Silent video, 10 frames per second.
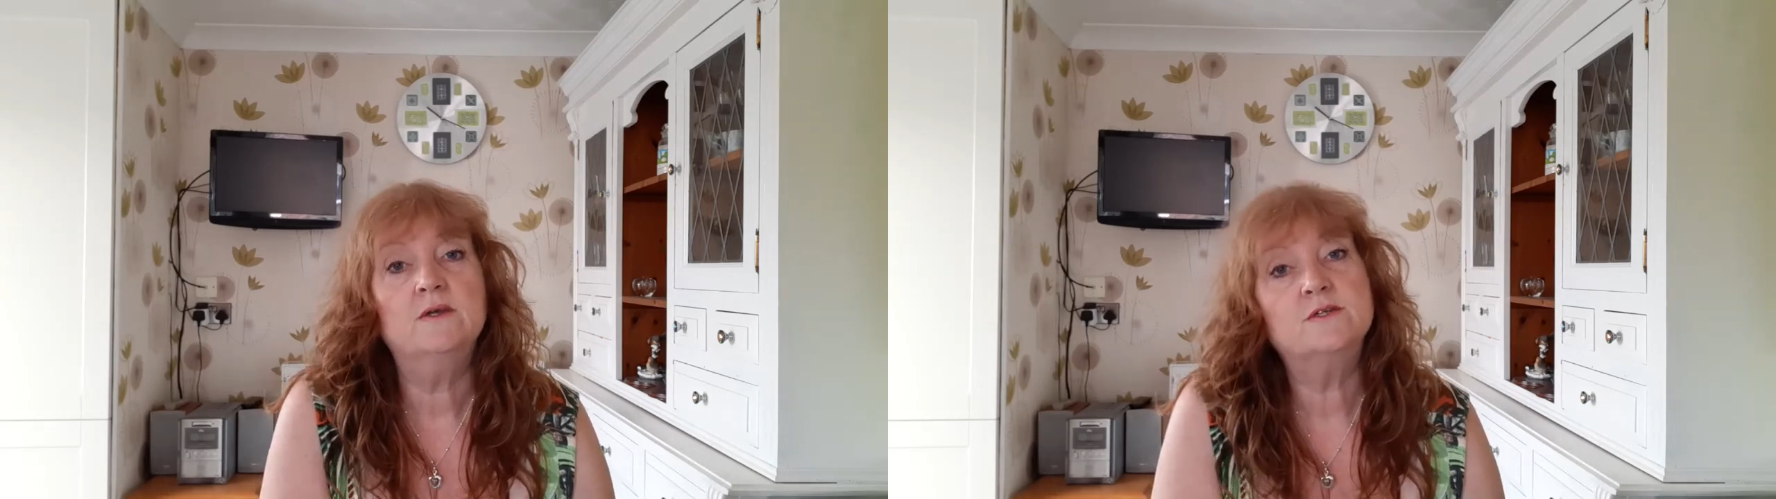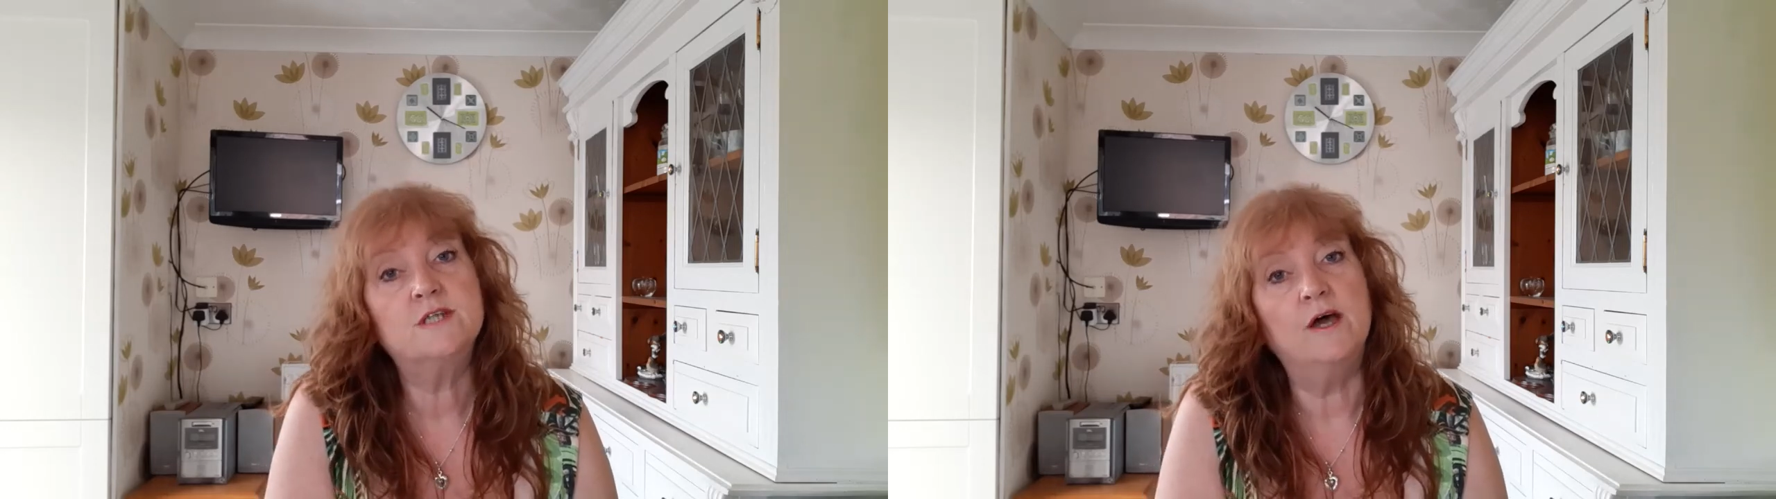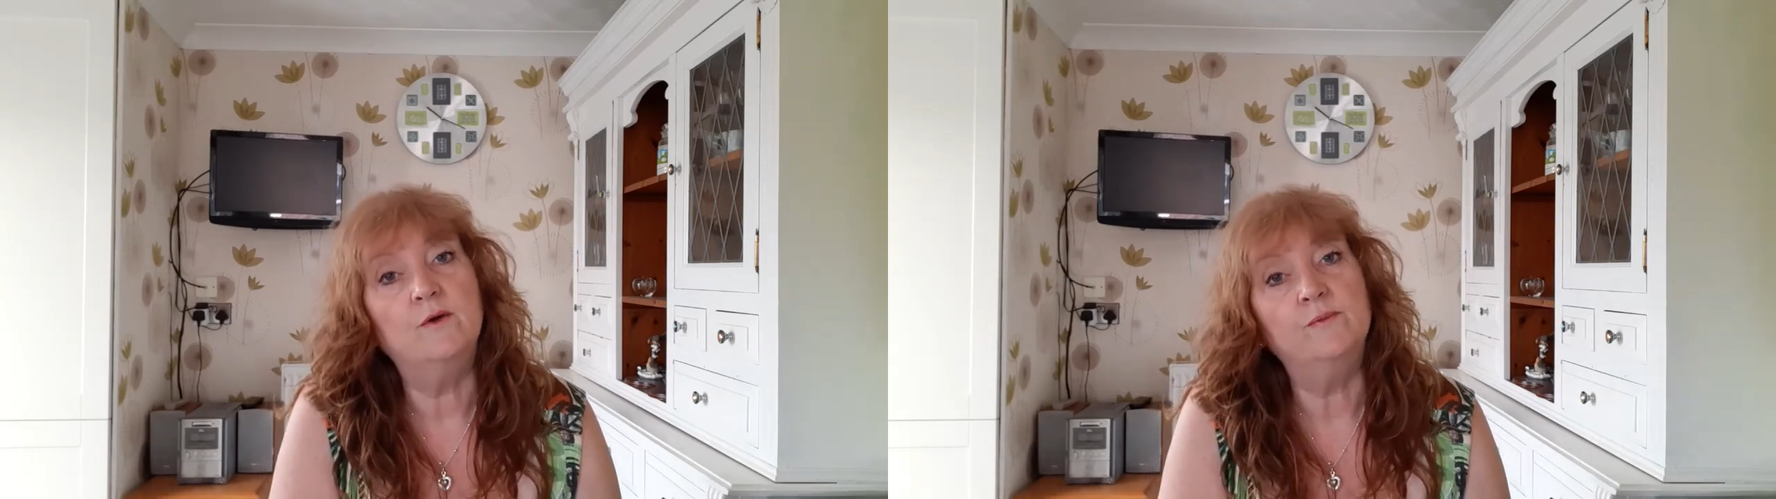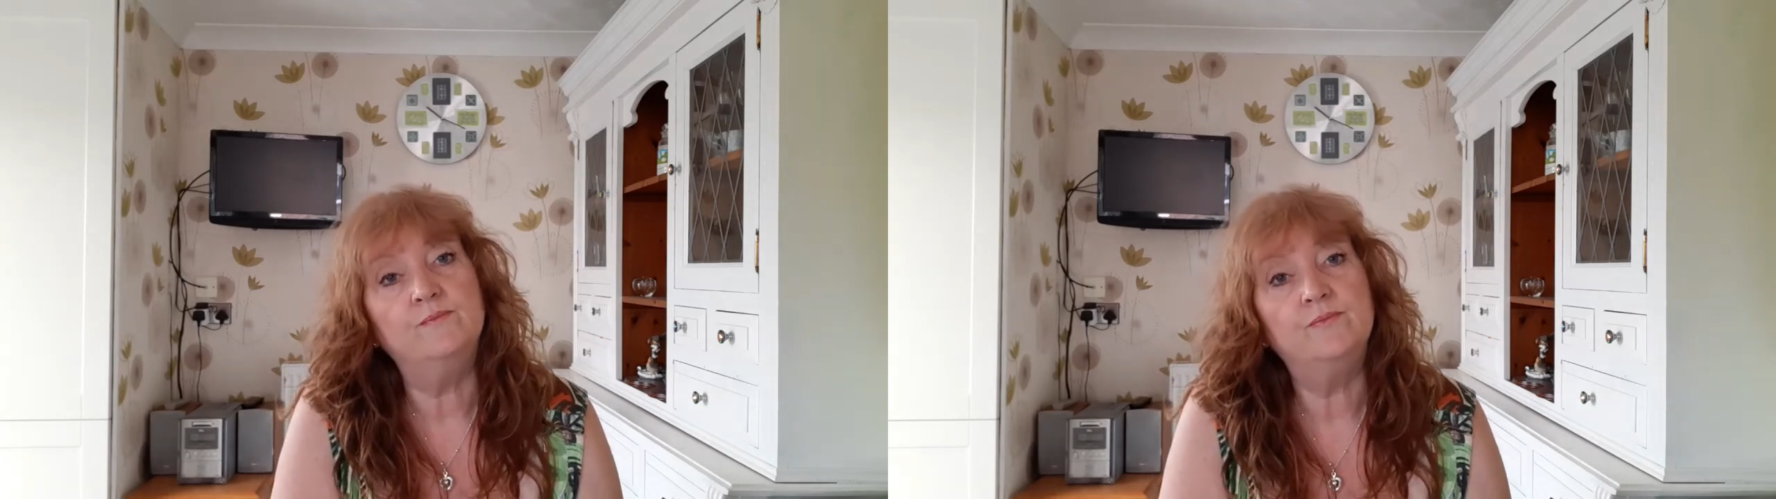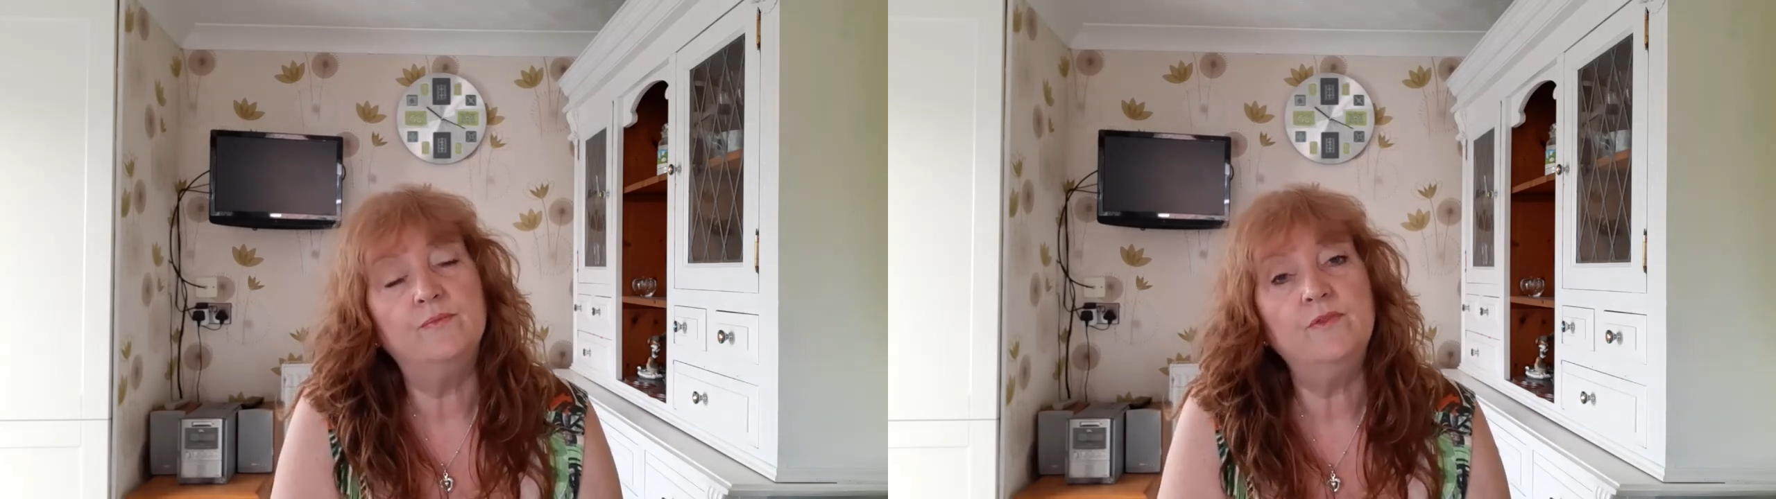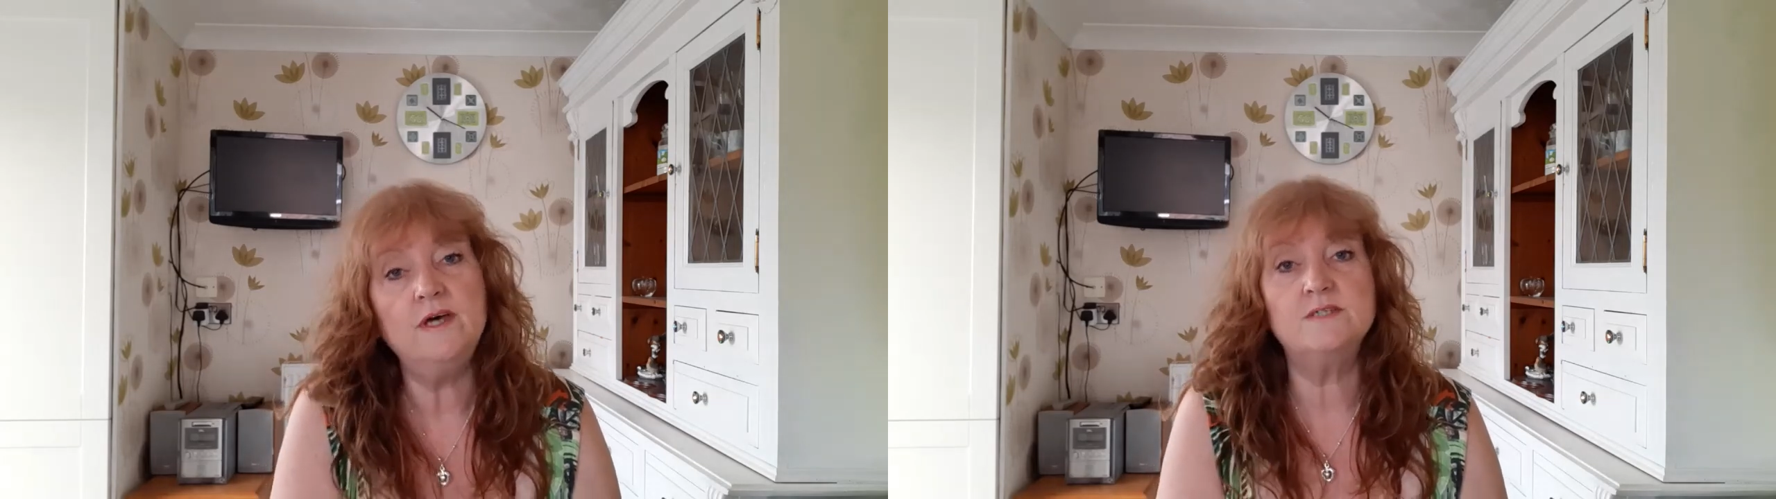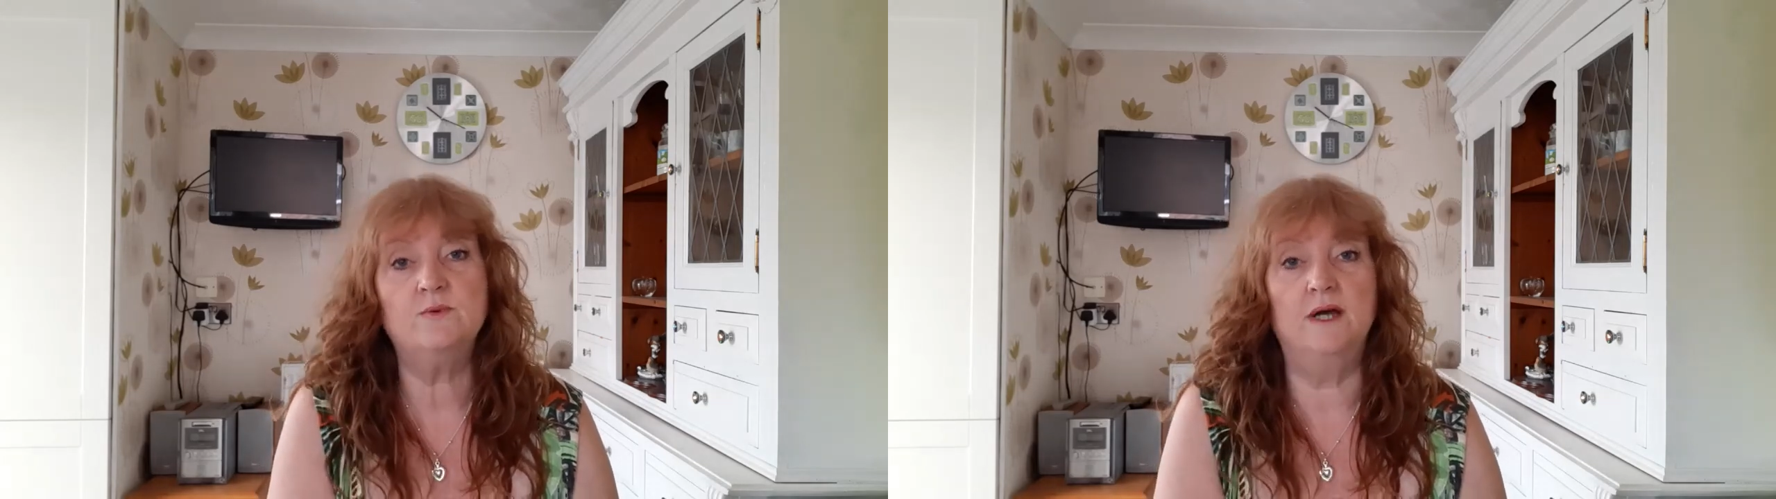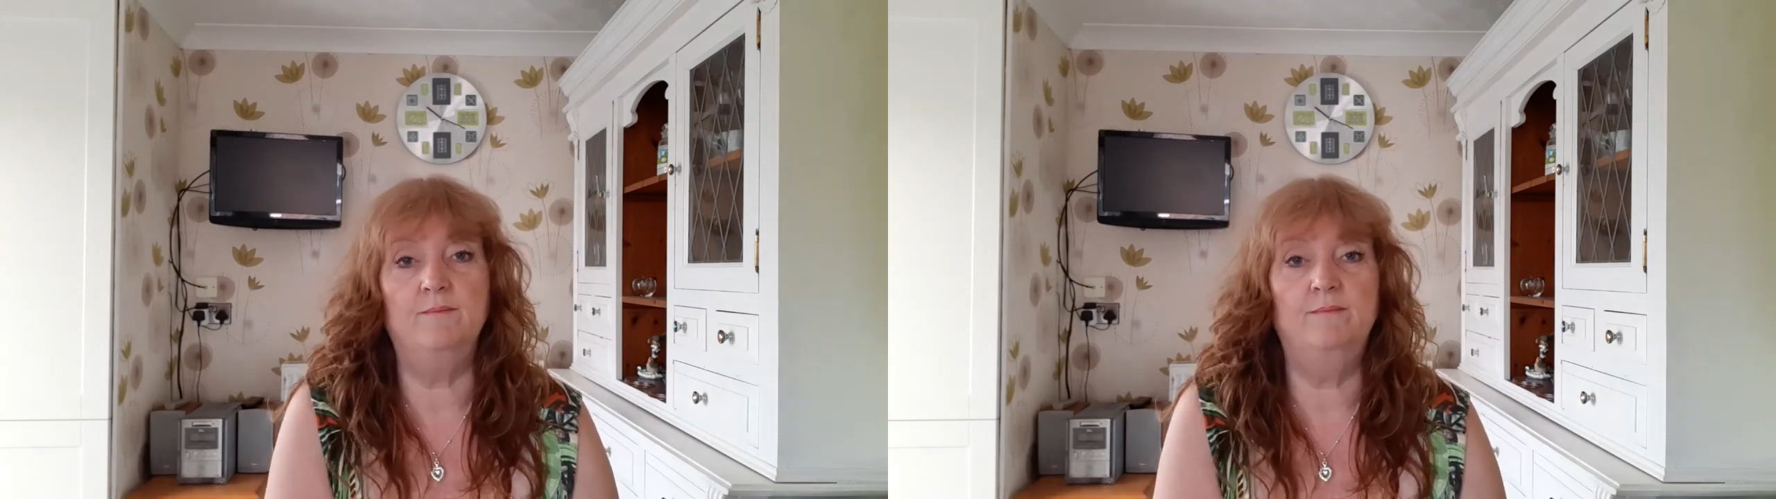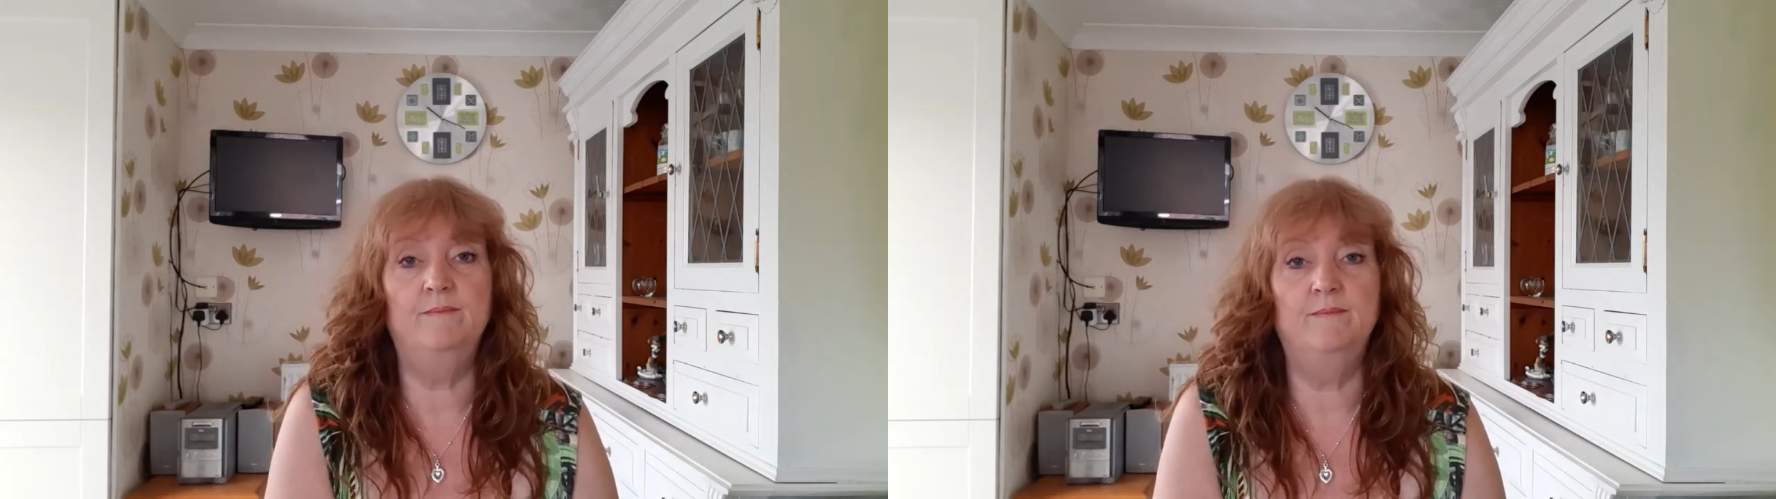So that's what I'm